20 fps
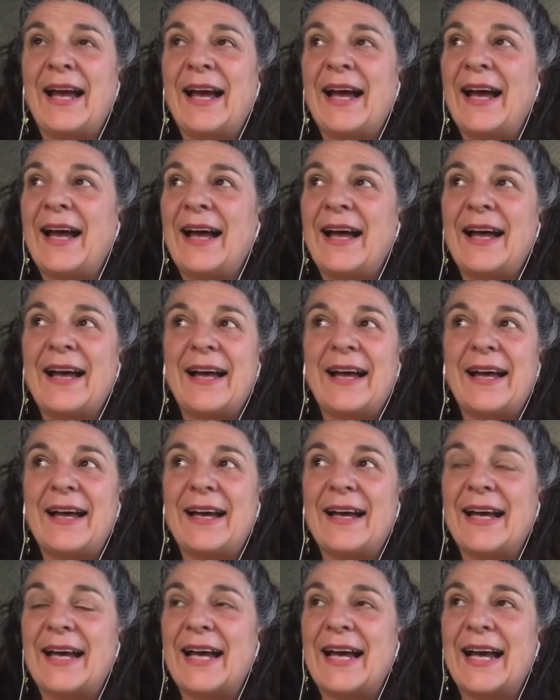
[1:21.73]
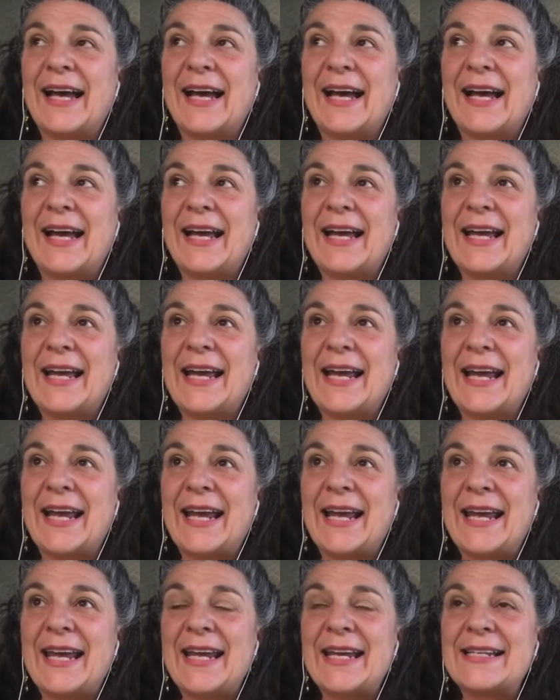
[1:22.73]
uh,
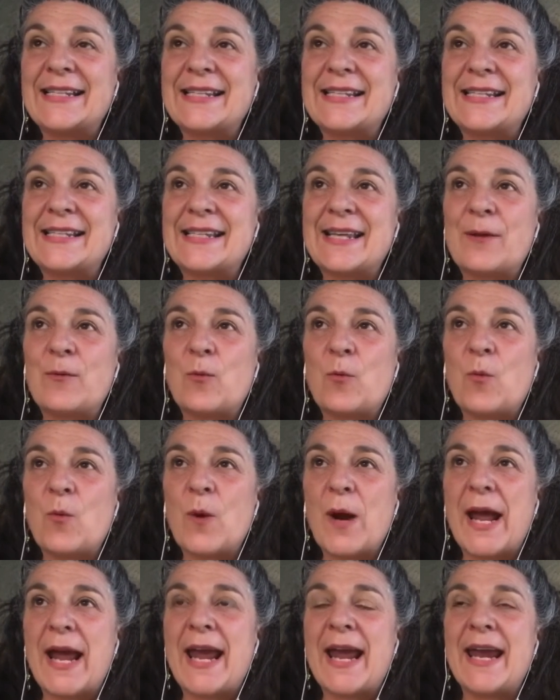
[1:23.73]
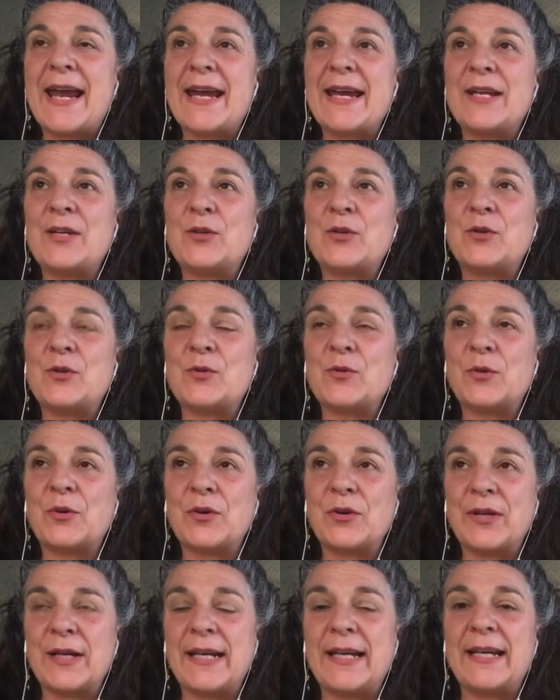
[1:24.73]
it's a way to
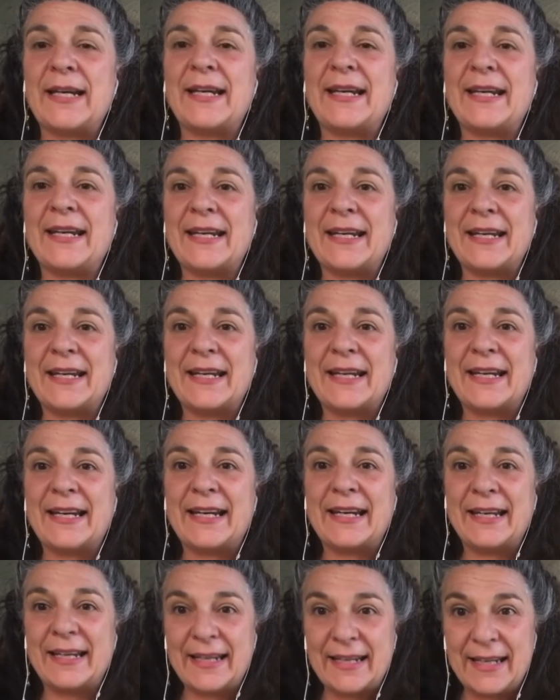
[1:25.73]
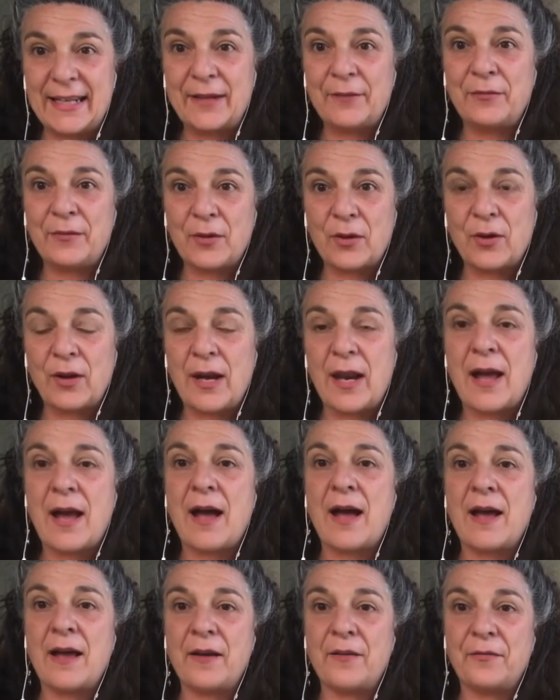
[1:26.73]
really live your
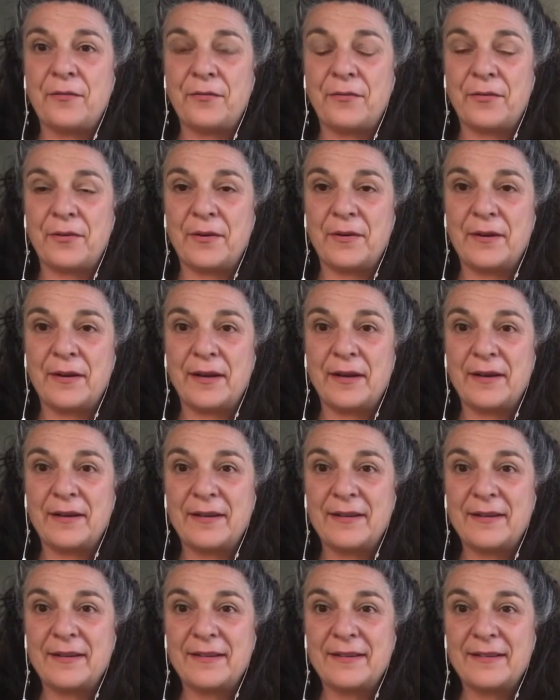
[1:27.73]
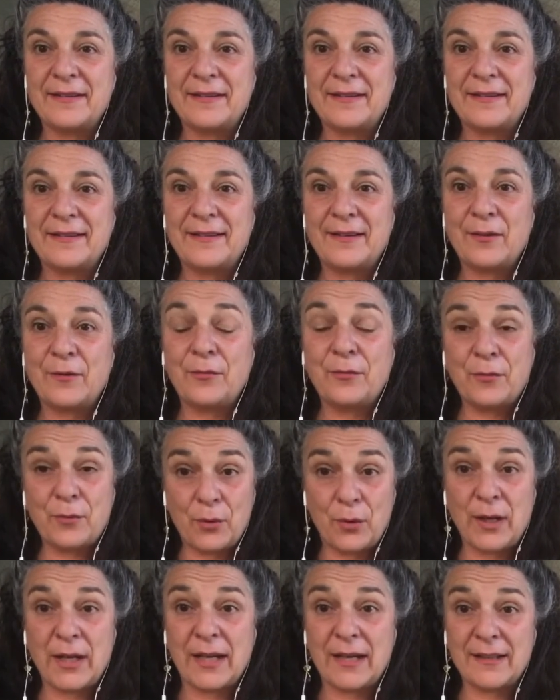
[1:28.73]
life
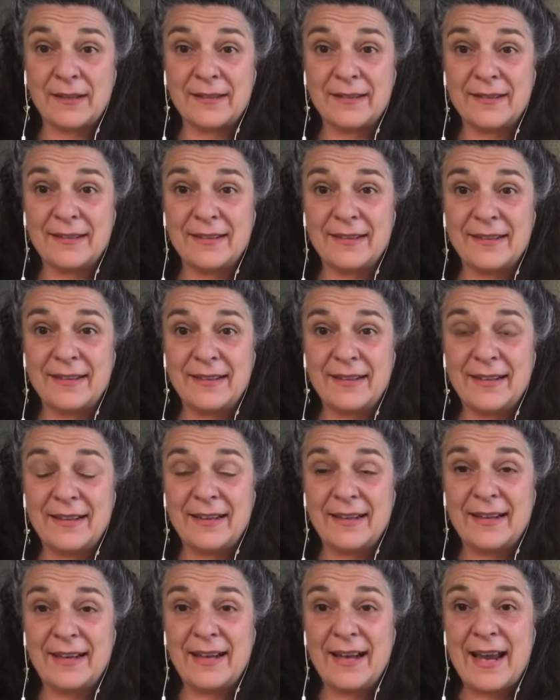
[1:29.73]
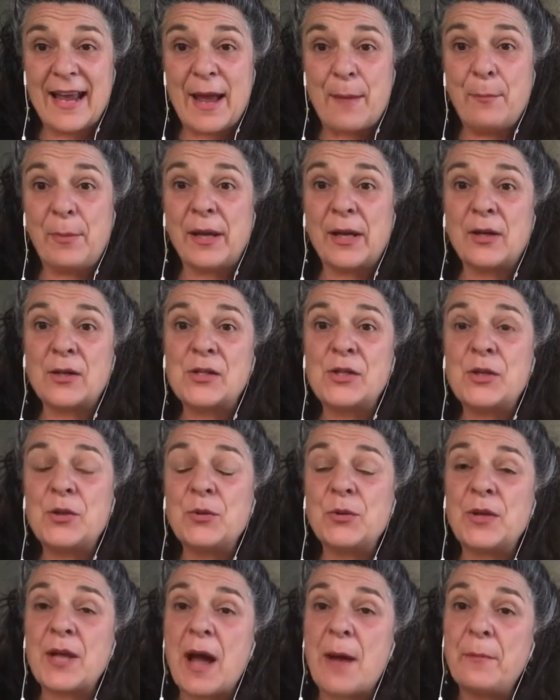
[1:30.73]
fully because
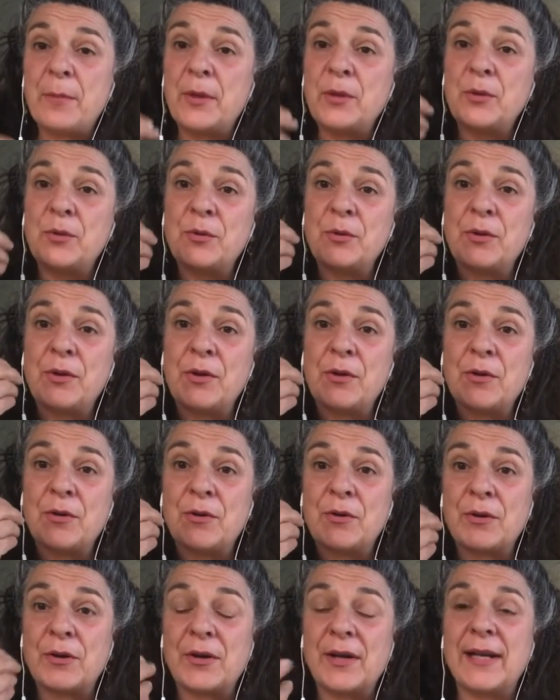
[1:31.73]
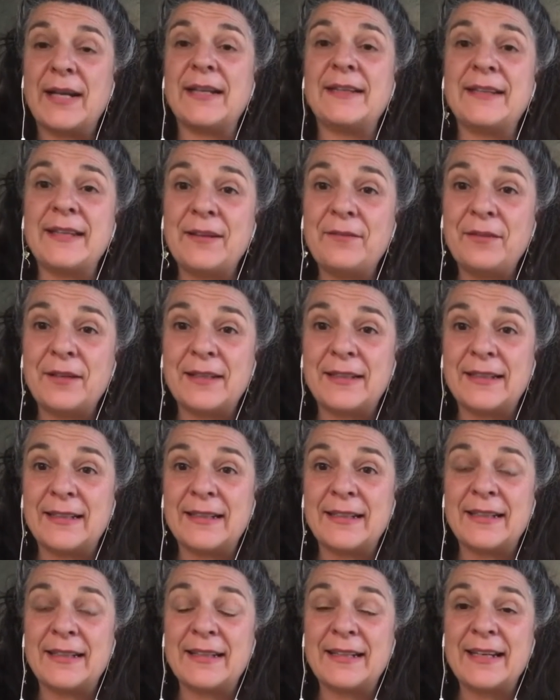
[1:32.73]
you tap into your
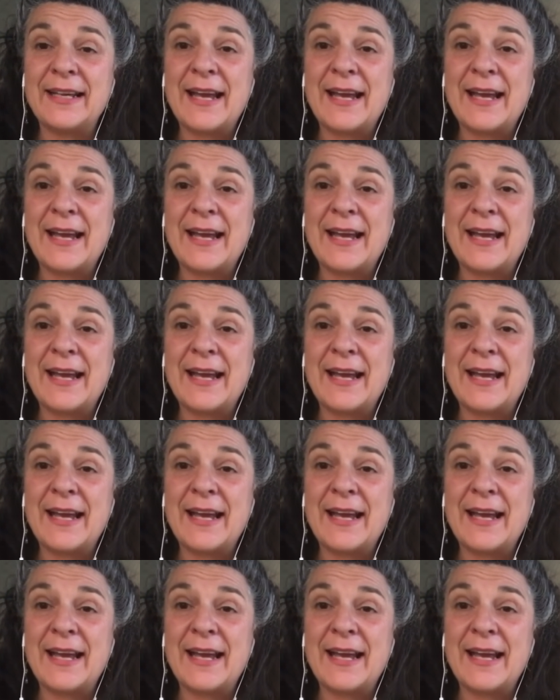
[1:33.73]
creativity